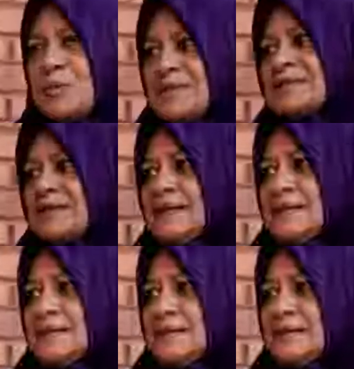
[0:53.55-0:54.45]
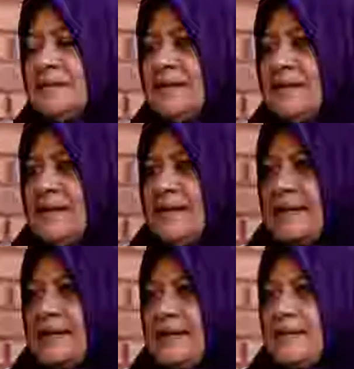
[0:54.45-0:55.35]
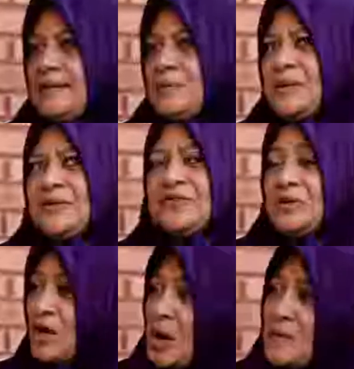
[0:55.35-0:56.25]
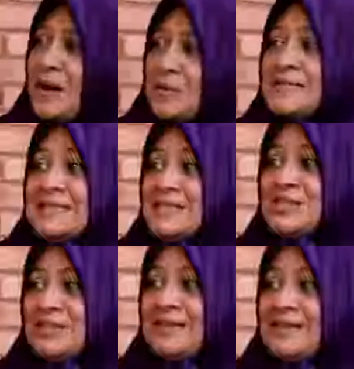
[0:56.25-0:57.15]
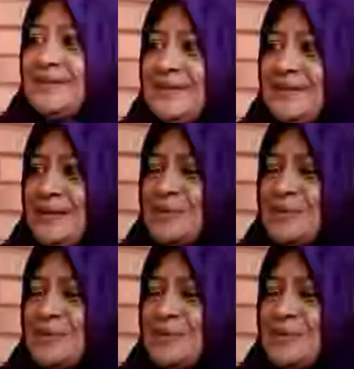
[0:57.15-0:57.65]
that's where we stayed here. And we lived on a compound initially,